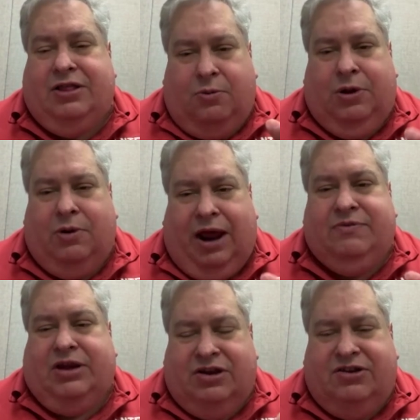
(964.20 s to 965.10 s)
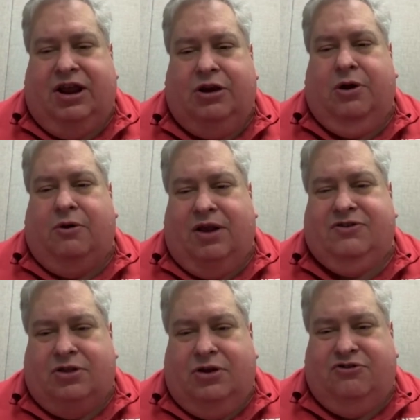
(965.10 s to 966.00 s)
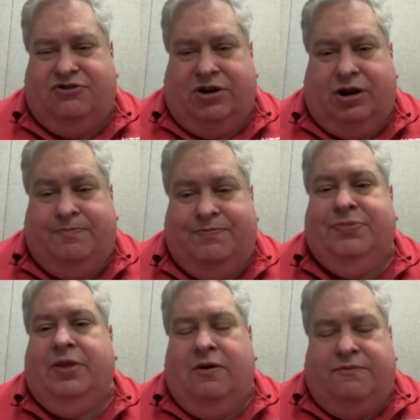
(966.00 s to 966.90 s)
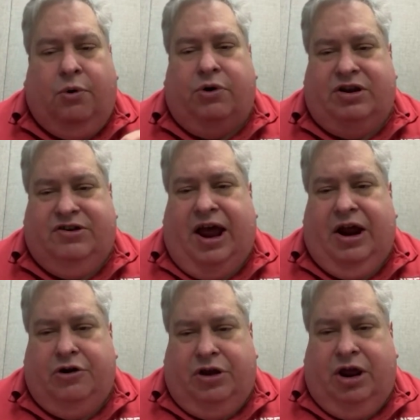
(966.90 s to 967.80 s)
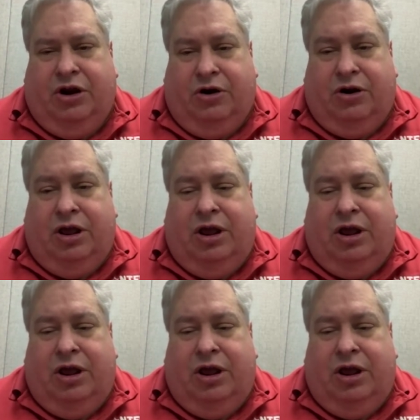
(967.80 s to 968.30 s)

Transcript: that we would have a continuing resolution for an entire year.